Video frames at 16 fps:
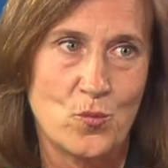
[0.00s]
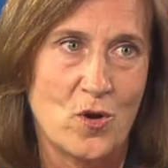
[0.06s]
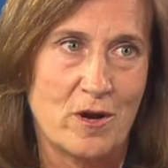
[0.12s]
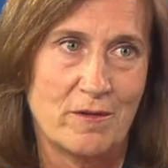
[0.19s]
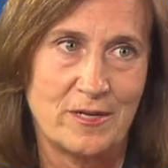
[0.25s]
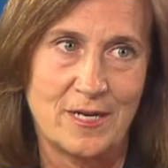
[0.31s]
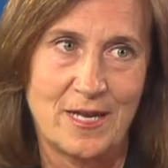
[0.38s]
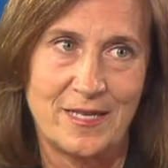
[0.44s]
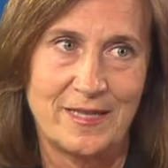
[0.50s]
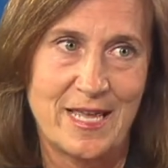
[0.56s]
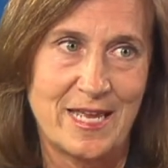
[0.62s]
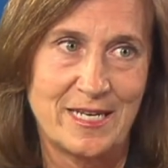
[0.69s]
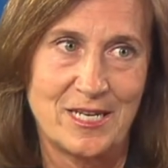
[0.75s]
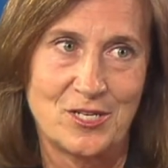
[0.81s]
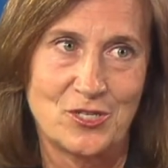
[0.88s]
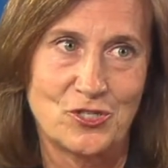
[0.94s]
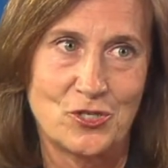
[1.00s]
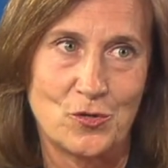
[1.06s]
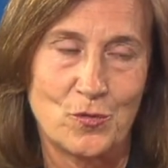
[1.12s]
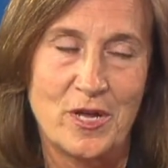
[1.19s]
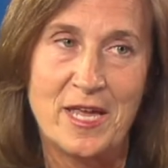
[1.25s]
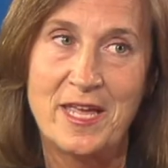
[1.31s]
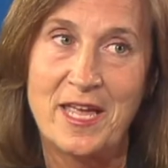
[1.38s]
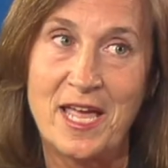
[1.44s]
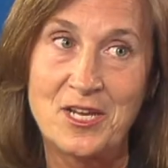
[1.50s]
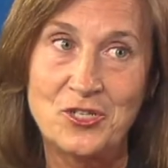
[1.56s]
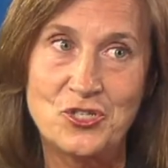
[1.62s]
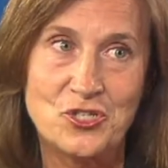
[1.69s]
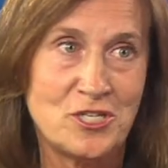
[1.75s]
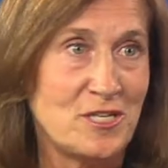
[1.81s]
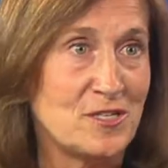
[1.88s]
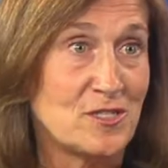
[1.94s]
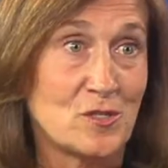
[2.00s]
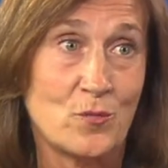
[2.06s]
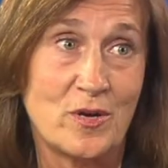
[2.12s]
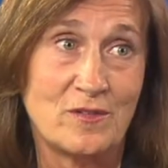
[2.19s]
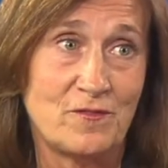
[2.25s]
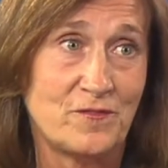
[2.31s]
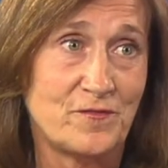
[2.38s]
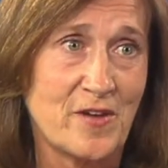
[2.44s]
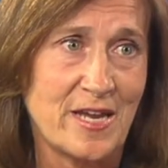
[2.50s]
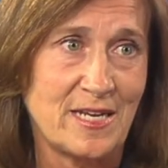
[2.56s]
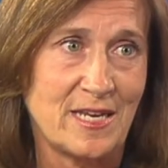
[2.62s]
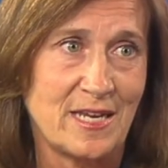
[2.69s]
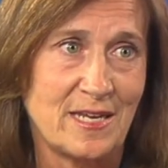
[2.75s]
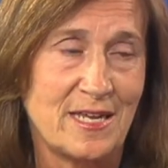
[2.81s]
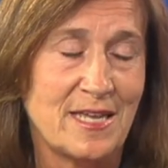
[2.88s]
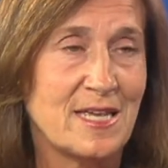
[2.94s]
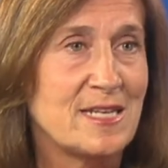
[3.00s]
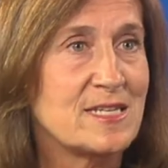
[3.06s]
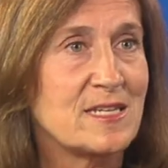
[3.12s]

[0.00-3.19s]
Warren on that issue, and she's the one fighting